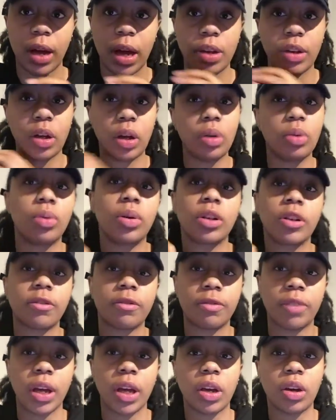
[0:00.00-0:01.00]
I don't want to
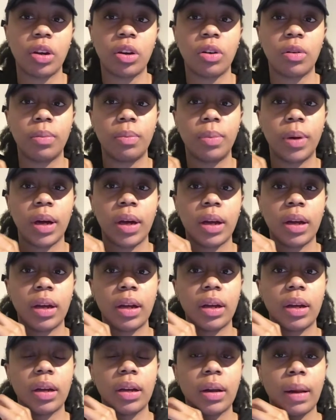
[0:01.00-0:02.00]
fail,
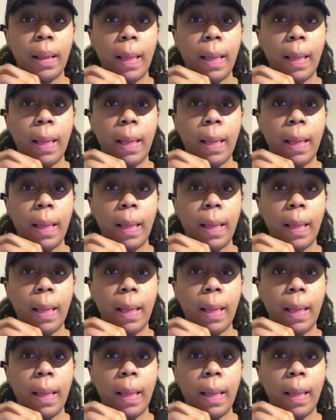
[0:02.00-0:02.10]
but